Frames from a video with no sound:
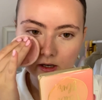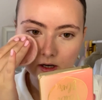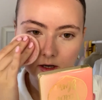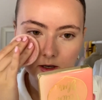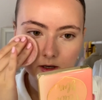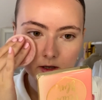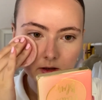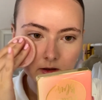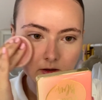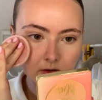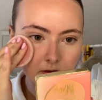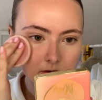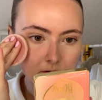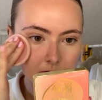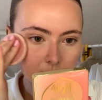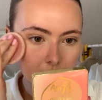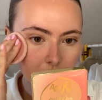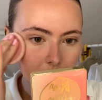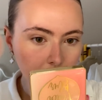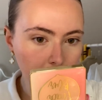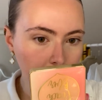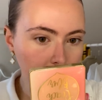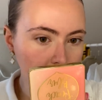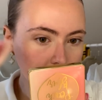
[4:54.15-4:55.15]
I
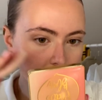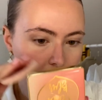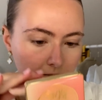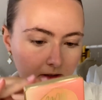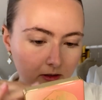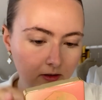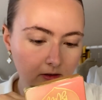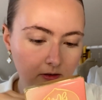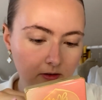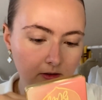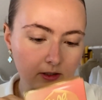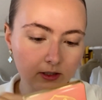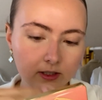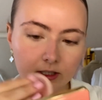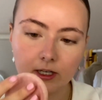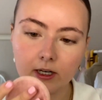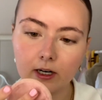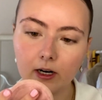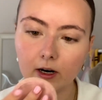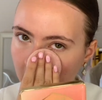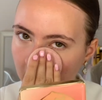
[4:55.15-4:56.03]
apply the concealer.